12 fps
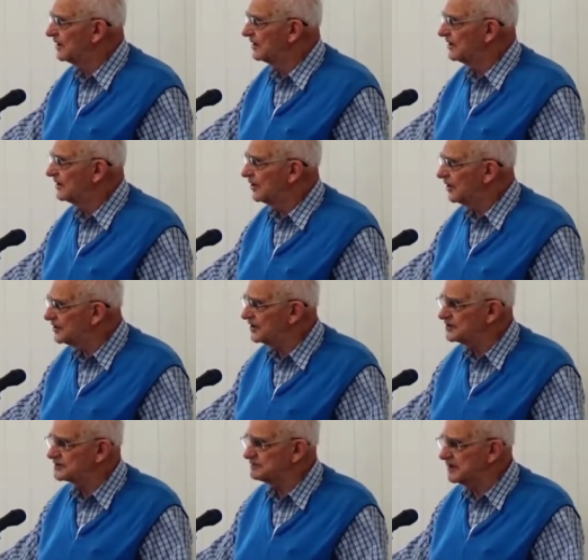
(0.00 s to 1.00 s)
heard
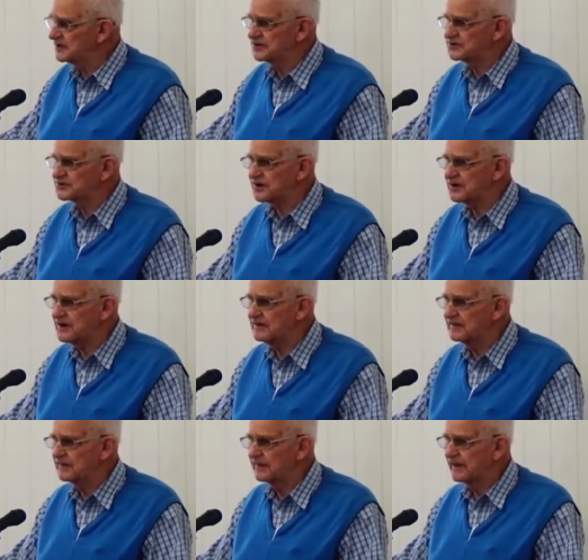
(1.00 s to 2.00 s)
his ministry
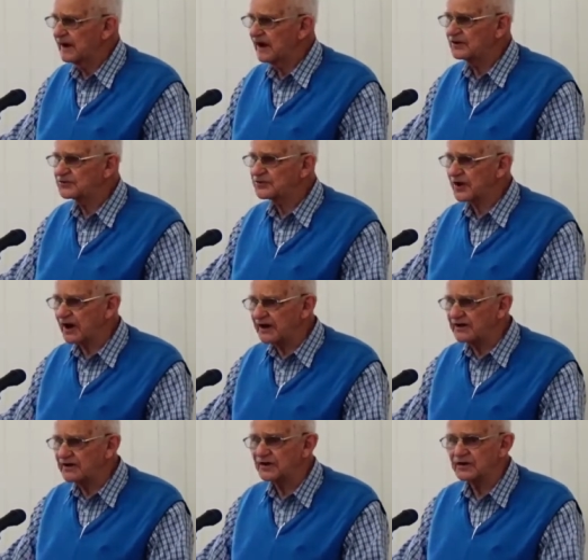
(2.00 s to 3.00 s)
and
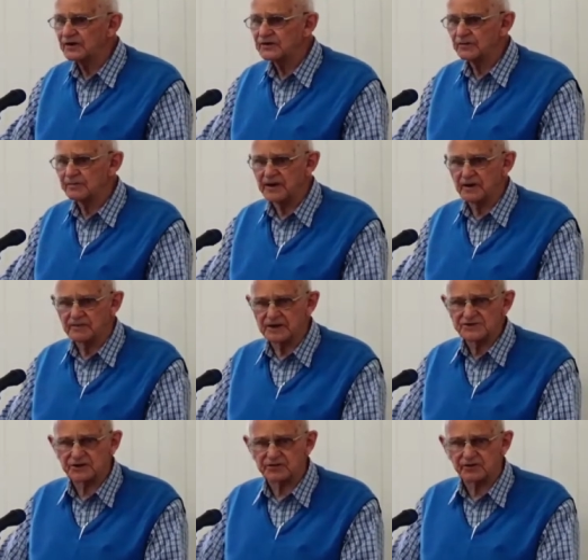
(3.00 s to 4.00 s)
trained to be a
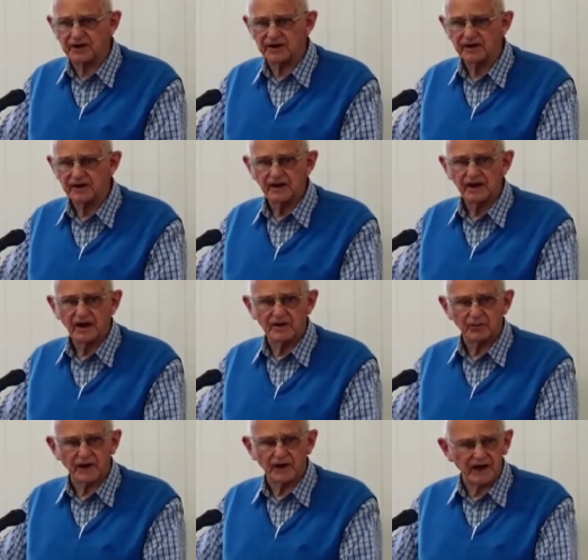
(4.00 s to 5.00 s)
missionary and
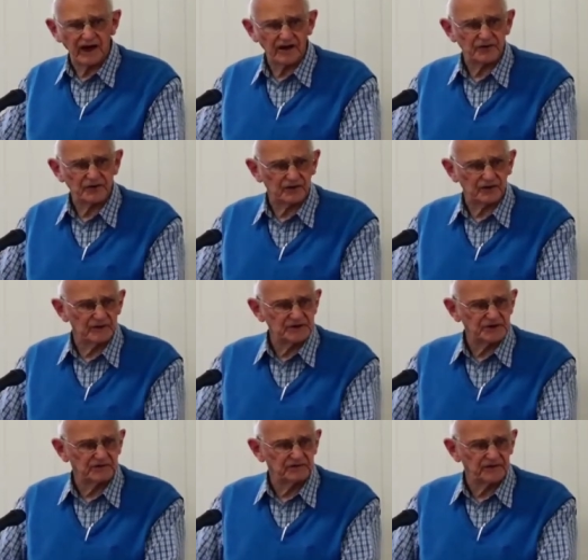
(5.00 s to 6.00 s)
went out to the mission
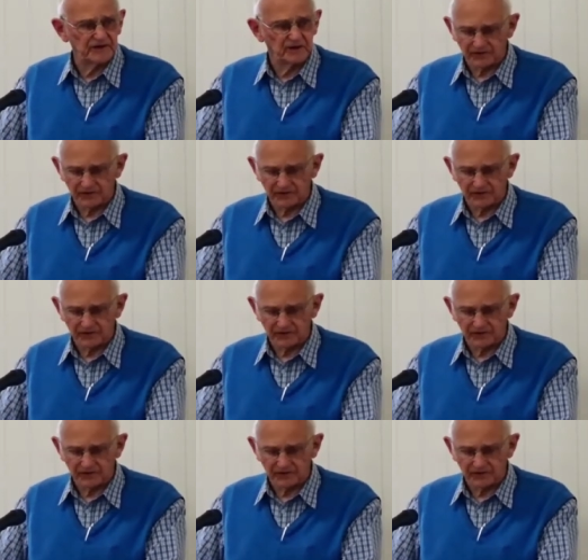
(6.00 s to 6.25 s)
field.